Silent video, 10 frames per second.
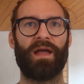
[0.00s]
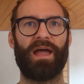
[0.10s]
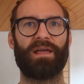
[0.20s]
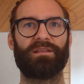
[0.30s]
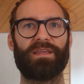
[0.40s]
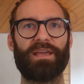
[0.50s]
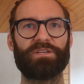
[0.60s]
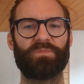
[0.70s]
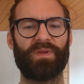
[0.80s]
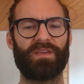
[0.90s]
And
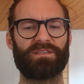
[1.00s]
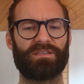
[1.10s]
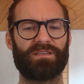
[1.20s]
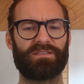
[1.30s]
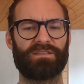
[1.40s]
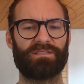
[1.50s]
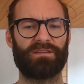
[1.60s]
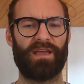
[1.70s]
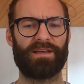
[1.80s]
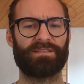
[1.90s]
THB
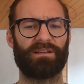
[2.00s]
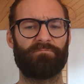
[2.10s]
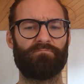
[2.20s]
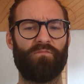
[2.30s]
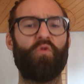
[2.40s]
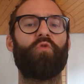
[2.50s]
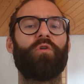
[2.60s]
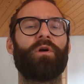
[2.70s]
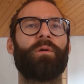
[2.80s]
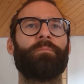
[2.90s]
has a
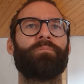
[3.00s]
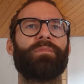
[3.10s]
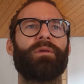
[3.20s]
more